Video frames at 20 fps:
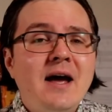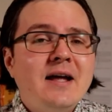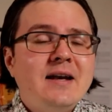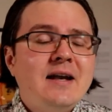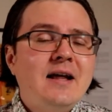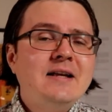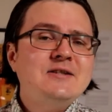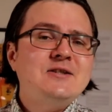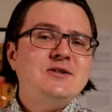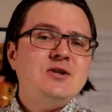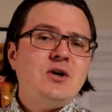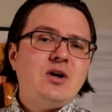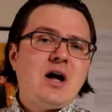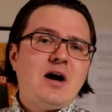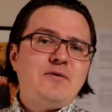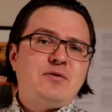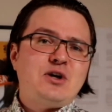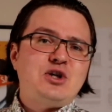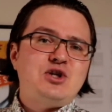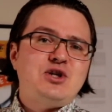Now let's start
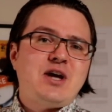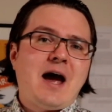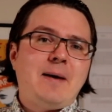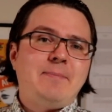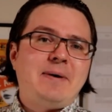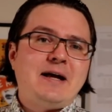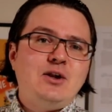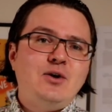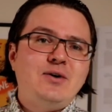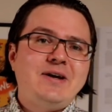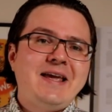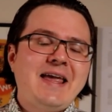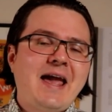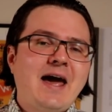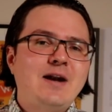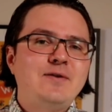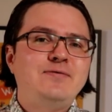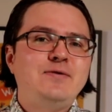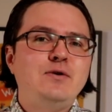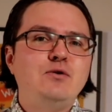off our chat by looking
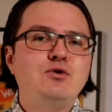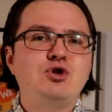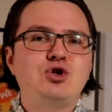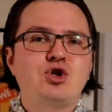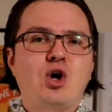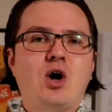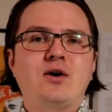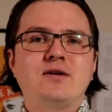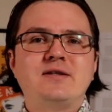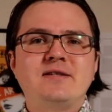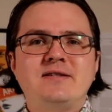at a few charts,